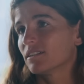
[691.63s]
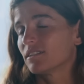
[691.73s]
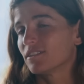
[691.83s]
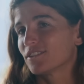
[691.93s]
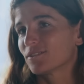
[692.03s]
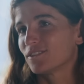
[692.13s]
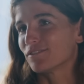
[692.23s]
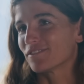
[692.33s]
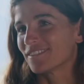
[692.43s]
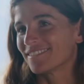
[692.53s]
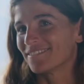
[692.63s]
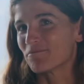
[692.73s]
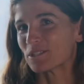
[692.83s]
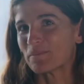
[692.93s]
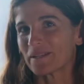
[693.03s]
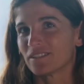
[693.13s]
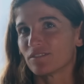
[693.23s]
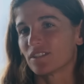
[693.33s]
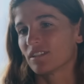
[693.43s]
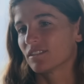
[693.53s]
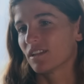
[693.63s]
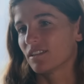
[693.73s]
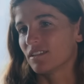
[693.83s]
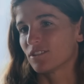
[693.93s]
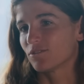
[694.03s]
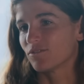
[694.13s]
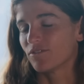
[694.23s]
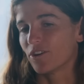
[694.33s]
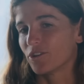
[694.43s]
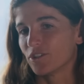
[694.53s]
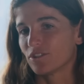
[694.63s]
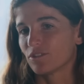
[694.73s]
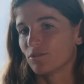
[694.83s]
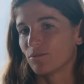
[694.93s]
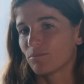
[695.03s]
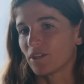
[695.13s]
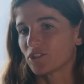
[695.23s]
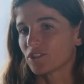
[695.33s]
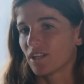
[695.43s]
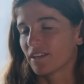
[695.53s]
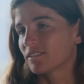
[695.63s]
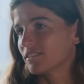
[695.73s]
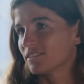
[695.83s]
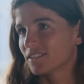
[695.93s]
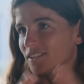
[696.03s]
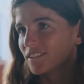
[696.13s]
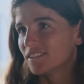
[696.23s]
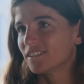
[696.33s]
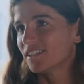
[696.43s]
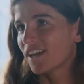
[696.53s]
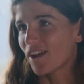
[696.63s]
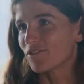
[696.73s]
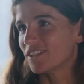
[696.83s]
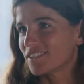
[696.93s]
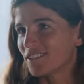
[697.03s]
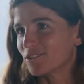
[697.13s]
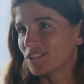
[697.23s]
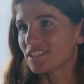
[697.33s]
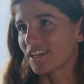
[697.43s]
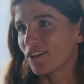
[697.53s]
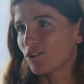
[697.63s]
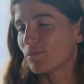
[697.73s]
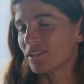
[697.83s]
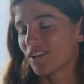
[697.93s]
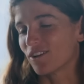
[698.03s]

There's different perspectives, and I think it's very good to picture like every single detail, but